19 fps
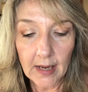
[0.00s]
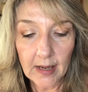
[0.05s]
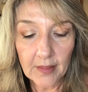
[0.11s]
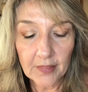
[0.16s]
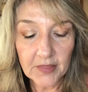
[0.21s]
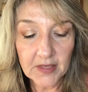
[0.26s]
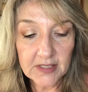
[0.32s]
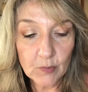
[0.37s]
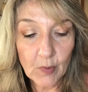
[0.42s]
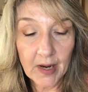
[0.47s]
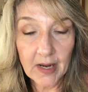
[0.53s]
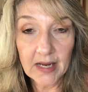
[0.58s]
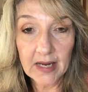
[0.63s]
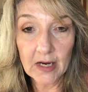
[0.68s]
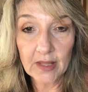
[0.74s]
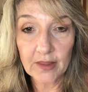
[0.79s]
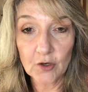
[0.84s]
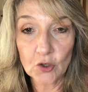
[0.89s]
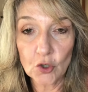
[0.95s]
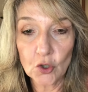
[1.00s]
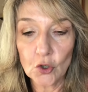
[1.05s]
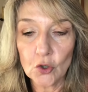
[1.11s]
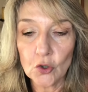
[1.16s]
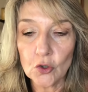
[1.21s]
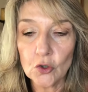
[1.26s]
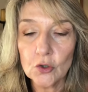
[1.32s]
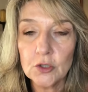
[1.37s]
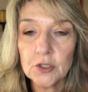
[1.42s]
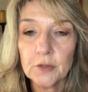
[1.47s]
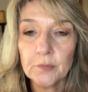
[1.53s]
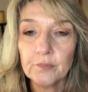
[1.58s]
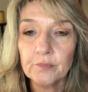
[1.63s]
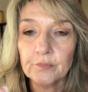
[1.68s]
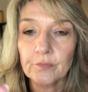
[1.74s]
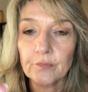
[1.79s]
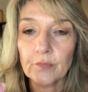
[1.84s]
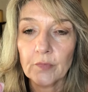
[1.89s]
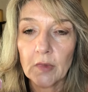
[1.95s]
This one here, the nude,
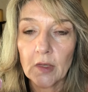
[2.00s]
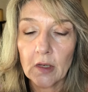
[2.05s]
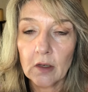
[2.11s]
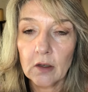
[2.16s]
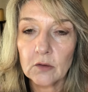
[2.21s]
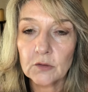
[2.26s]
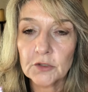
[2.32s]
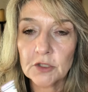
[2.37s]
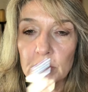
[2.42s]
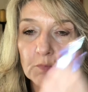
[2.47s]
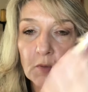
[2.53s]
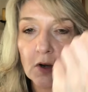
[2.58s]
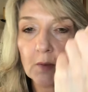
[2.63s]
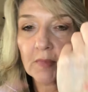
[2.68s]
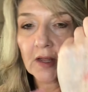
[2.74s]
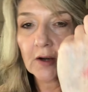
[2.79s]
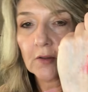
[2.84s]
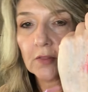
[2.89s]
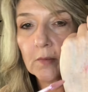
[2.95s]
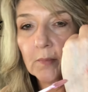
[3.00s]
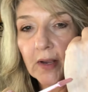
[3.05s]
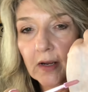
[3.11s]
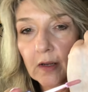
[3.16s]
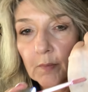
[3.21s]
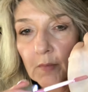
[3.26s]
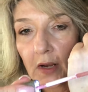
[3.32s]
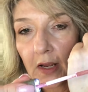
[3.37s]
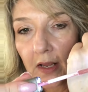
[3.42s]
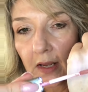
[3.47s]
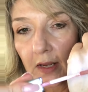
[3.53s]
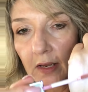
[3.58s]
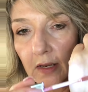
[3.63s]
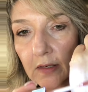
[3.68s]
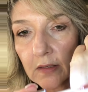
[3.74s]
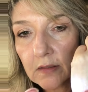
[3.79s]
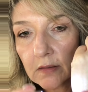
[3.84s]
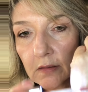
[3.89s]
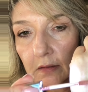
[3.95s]
I'll just pop that on the back of my
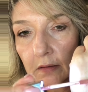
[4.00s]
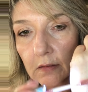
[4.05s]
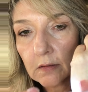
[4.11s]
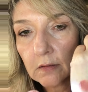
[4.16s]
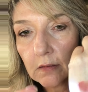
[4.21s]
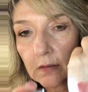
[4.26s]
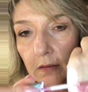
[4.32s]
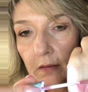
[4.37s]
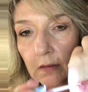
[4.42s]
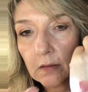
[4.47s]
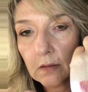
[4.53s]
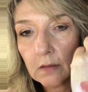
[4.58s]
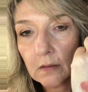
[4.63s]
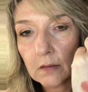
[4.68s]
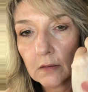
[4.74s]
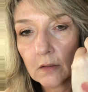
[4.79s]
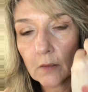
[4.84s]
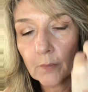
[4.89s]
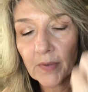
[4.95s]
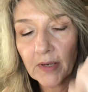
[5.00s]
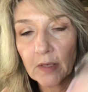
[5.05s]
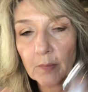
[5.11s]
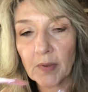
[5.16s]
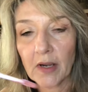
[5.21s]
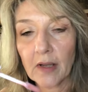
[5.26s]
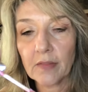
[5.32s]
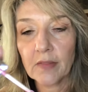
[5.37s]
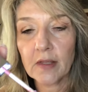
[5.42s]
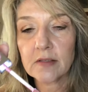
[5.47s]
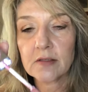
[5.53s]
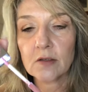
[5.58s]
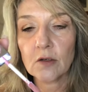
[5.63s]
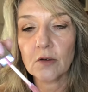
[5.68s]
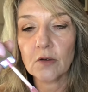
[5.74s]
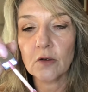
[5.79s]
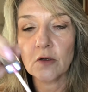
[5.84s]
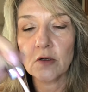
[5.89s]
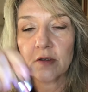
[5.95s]
hand. Oh, beg your pardon, that's
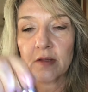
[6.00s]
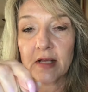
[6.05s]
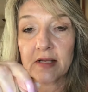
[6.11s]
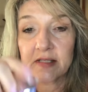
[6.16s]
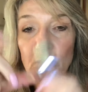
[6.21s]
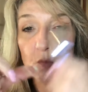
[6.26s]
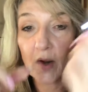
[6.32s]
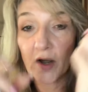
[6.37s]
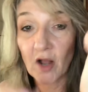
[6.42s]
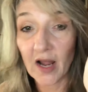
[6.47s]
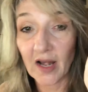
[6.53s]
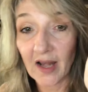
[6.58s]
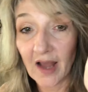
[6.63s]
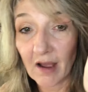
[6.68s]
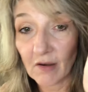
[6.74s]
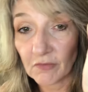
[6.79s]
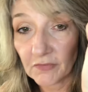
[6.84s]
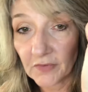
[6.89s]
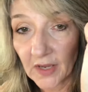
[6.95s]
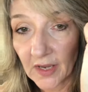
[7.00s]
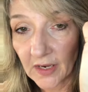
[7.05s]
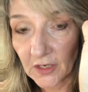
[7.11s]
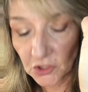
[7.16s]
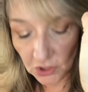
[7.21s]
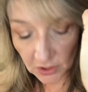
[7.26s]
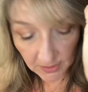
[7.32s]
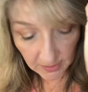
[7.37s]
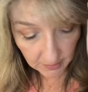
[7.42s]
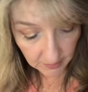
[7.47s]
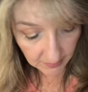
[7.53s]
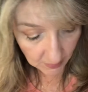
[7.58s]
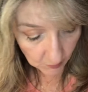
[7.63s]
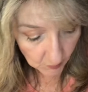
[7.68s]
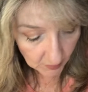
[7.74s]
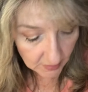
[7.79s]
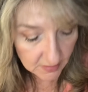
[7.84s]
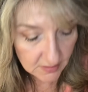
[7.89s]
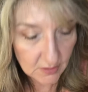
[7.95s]
not nude. That's the one I love, actually. That
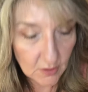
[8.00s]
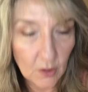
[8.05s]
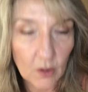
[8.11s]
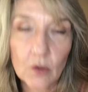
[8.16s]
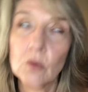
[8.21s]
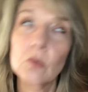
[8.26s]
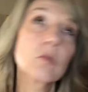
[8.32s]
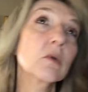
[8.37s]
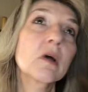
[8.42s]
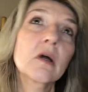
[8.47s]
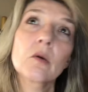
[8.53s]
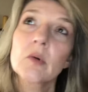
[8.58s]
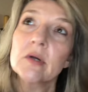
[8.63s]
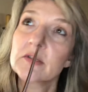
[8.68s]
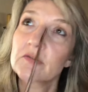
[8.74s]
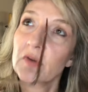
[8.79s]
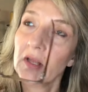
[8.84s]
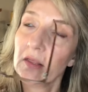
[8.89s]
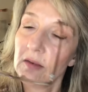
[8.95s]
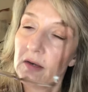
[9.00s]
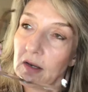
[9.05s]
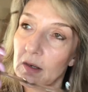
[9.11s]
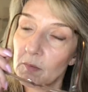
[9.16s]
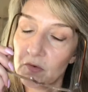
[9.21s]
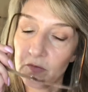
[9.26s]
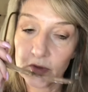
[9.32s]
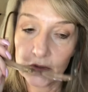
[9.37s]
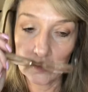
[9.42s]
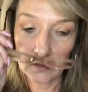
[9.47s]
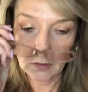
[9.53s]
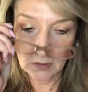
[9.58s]
one is called, I always forget the name of it.